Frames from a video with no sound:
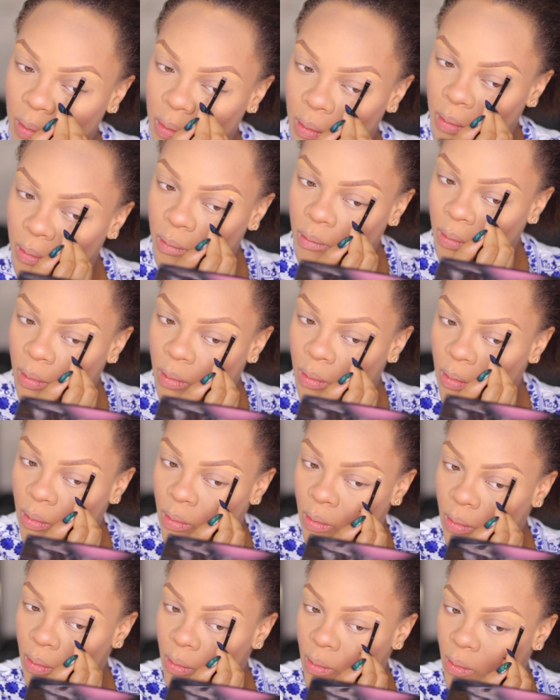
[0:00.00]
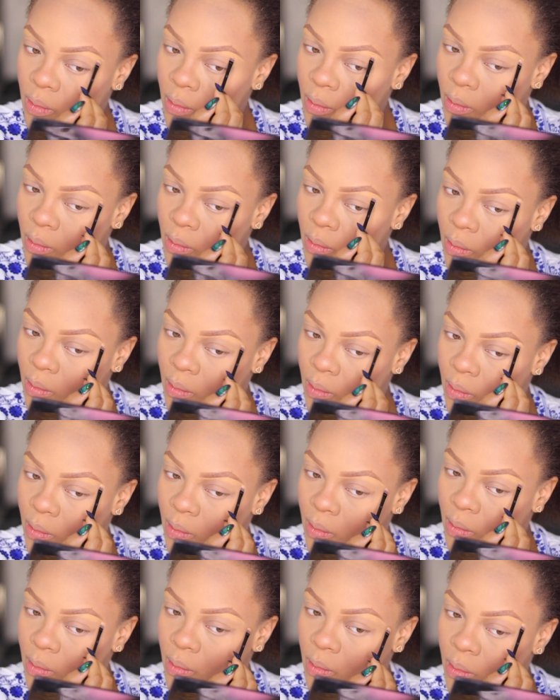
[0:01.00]
and I'm also going to be blending that
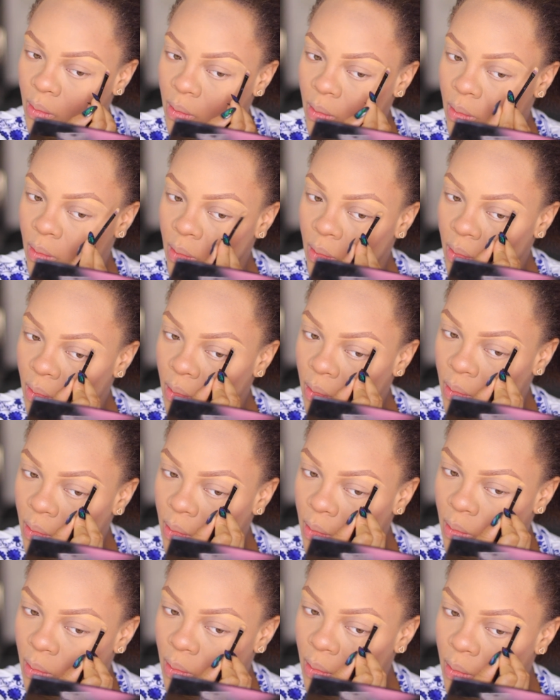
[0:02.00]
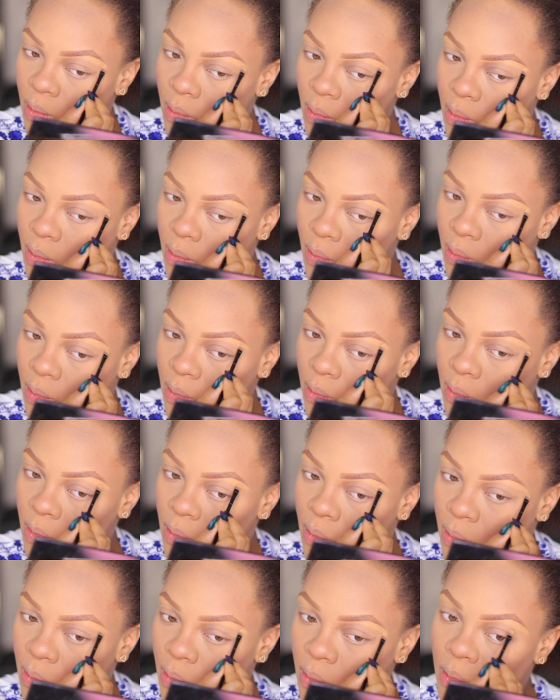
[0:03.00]
out as well using
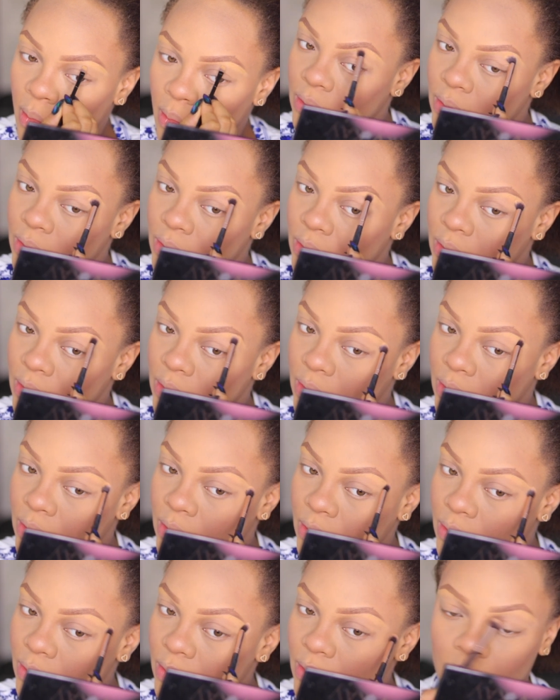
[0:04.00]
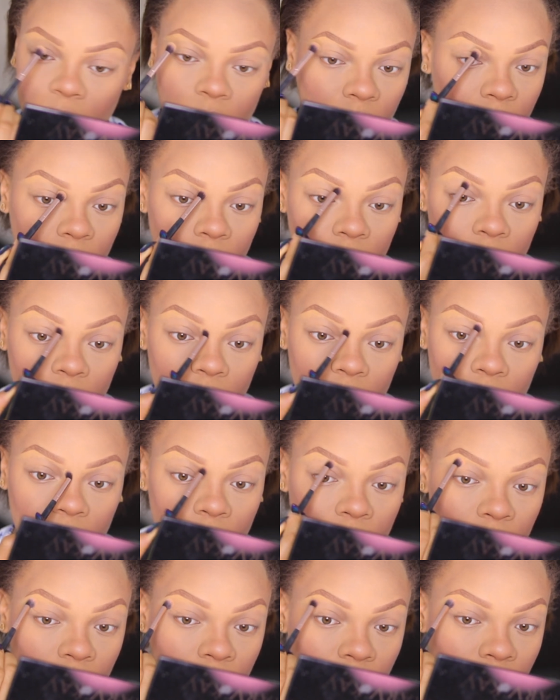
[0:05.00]
a blending brush and also
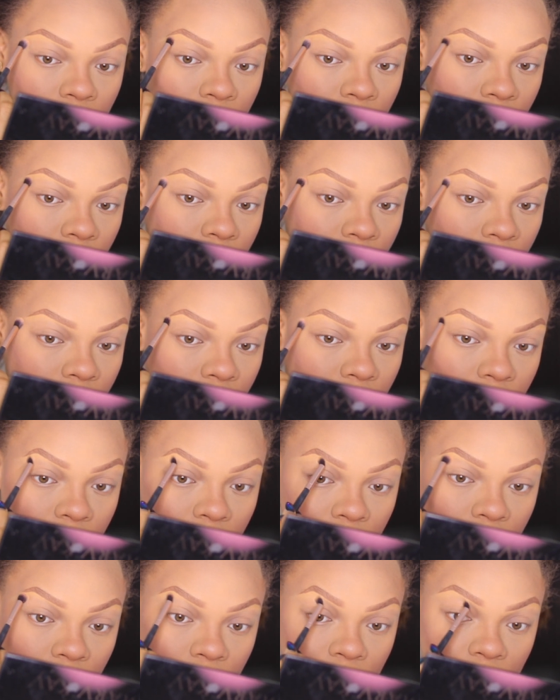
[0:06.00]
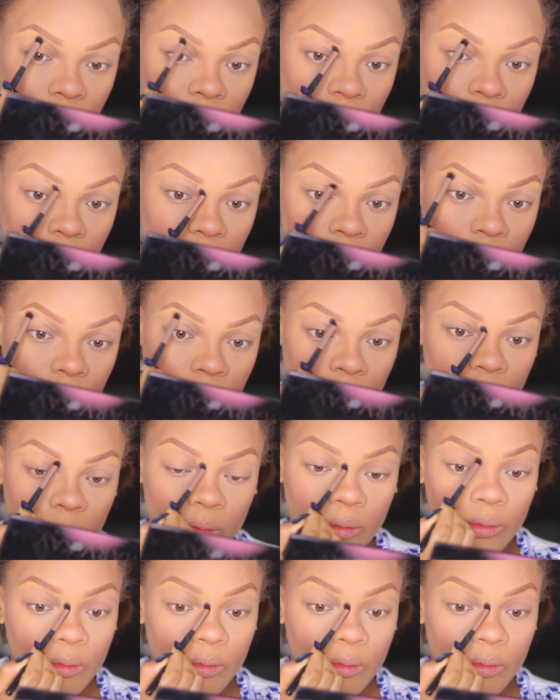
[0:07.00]
setting it with setting powder so